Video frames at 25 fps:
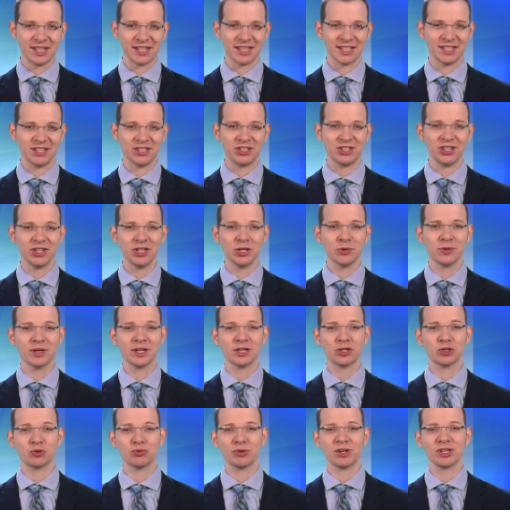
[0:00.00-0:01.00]
continuing
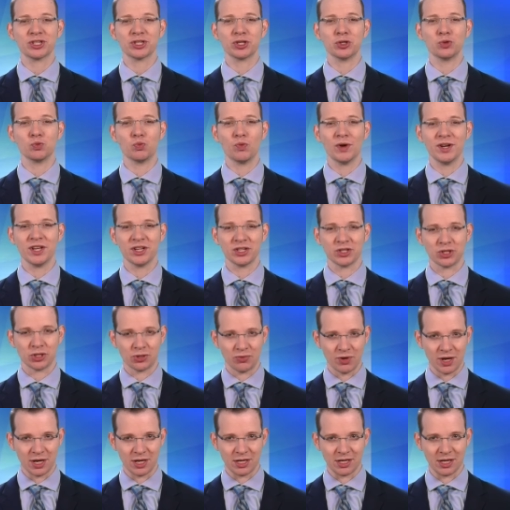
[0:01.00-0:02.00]
its recent winning
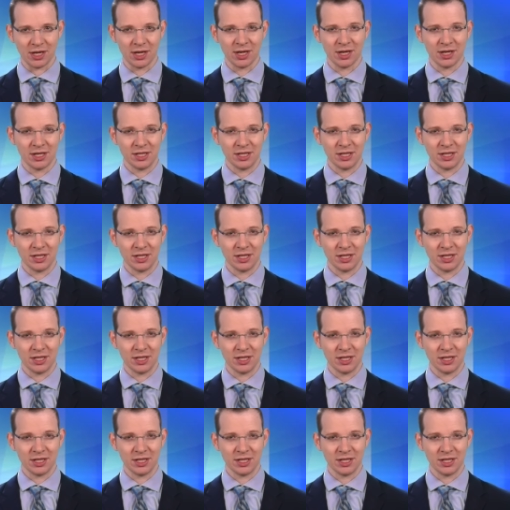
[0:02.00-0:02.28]
streak.